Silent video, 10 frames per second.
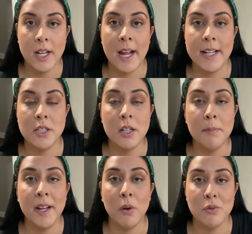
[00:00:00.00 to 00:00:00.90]
I took
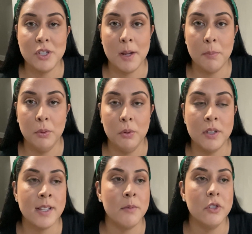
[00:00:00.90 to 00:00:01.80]
my own shampoo
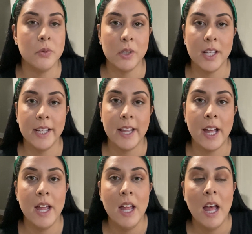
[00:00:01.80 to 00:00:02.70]
because I'm just weird like that.